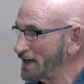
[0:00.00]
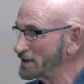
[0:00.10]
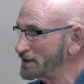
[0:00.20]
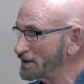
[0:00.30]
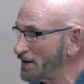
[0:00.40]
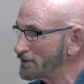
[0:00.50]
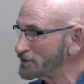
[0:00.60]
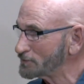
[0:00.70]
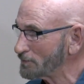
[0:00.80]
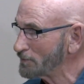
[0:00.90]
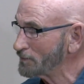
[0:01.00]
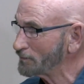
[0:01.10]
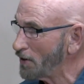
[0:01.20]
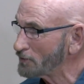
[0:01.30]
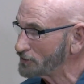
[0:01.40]
1800s, to remove
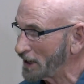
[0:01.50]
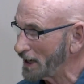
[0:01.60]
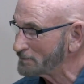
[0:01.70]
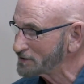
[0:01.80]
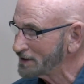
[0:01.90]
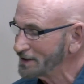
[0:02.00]
log jams,